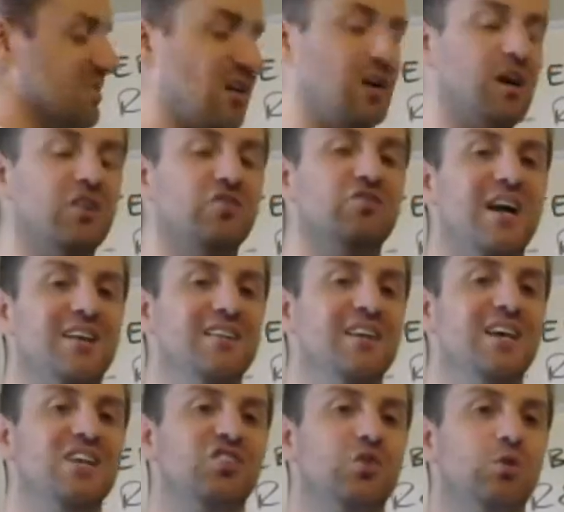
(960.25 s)

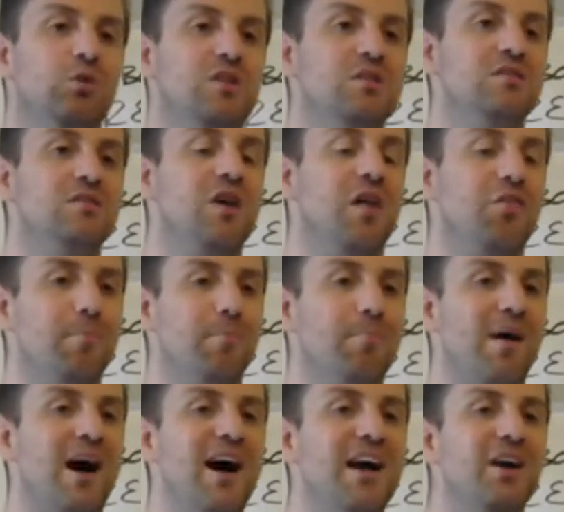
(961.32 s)
contract to another
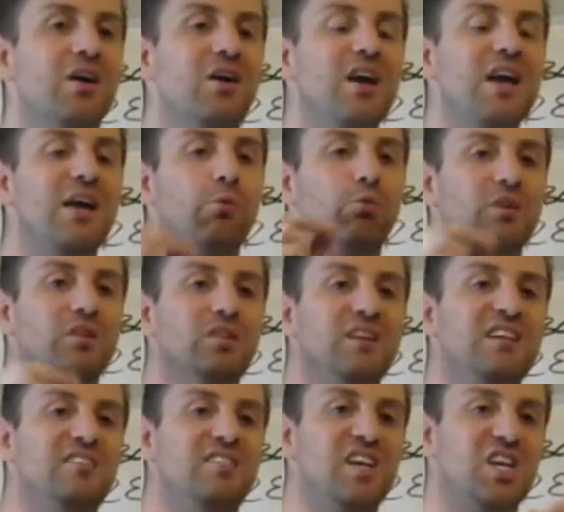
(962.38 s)
buyer,
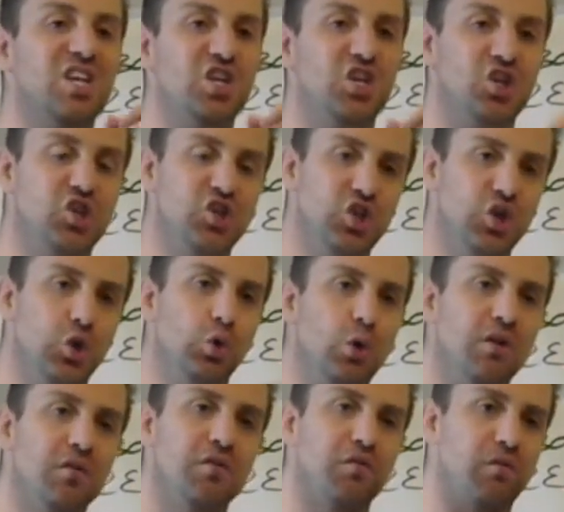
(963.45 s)
releasing
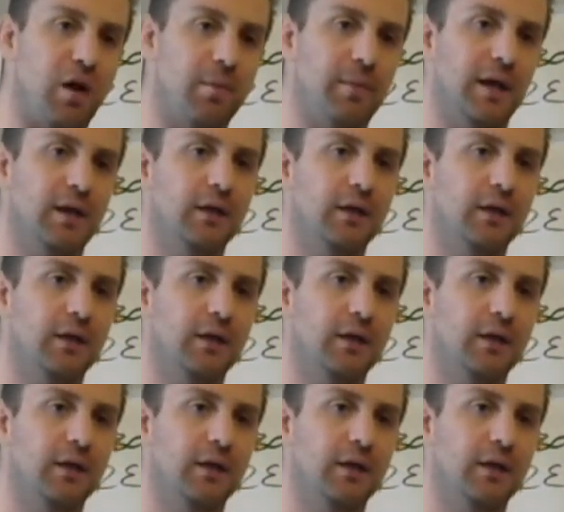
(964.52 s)
you from it.